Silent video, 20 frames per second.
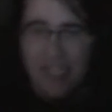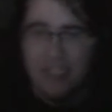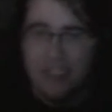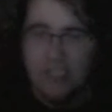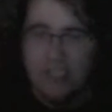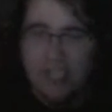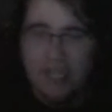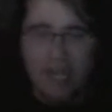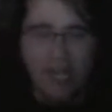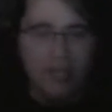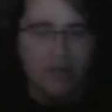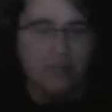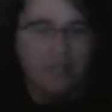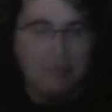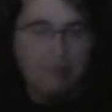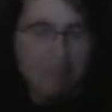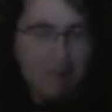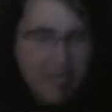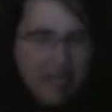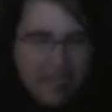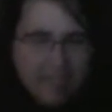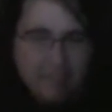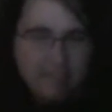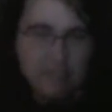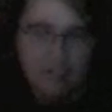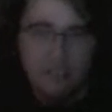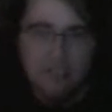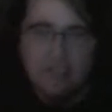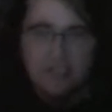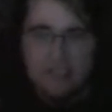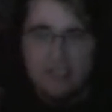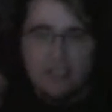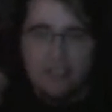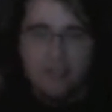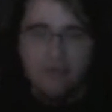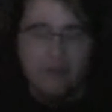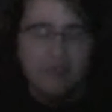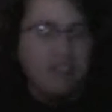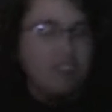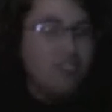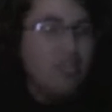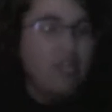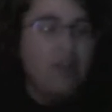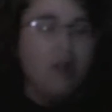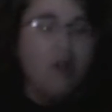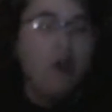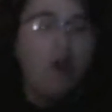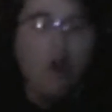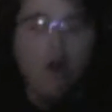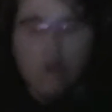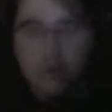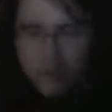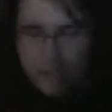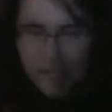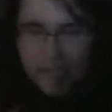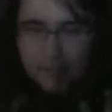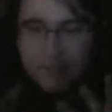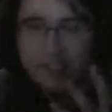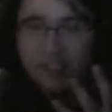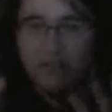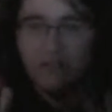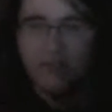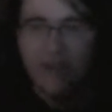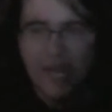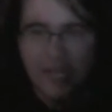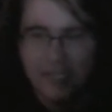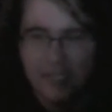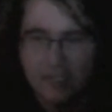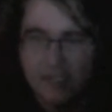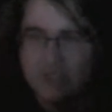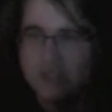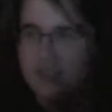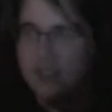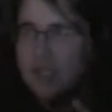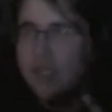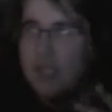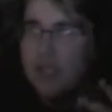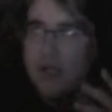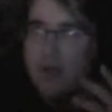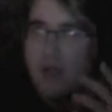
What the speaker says: that to get out of their minds. Of course, not all games have violence,